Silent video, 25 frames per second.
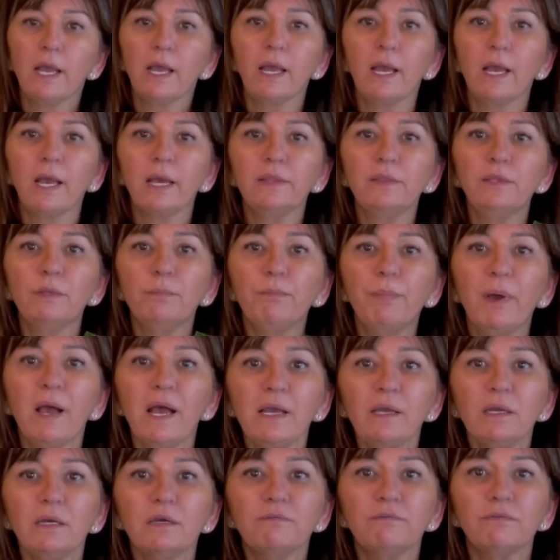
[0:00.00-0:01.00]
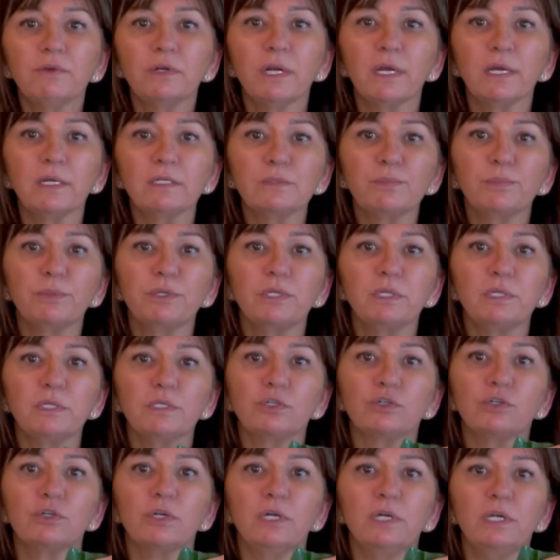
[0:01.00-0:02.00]
At the back of an
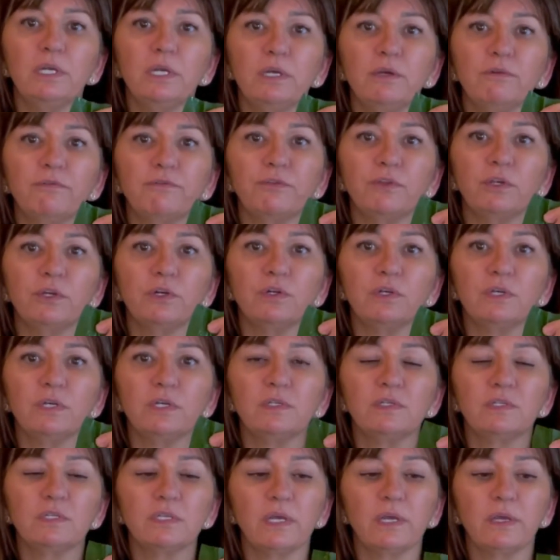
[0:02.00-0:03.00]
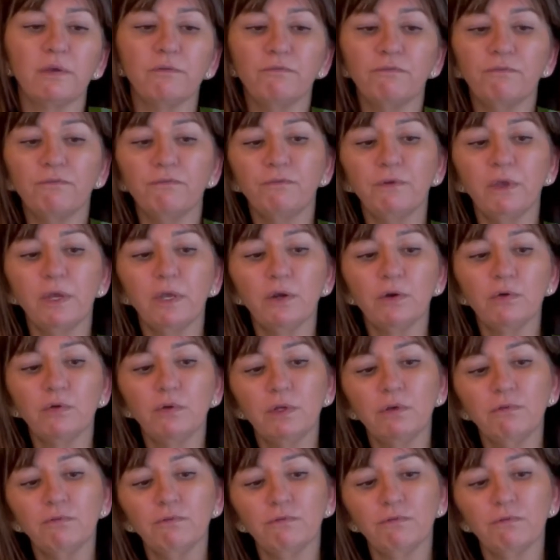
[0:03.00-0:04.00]
aspidistra leaf, there is a
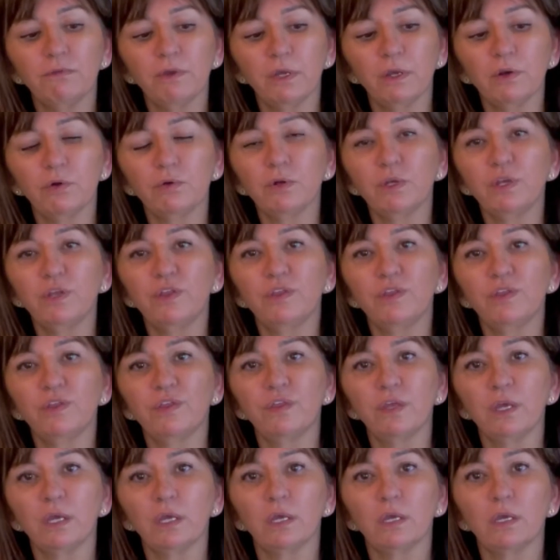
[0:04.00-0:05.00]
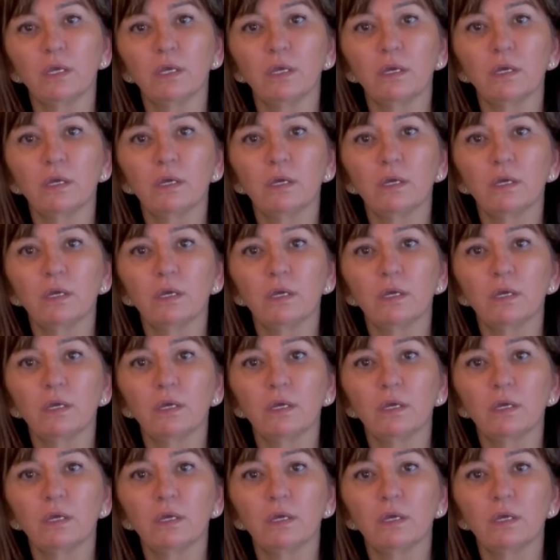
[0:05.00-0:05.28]
very, very thick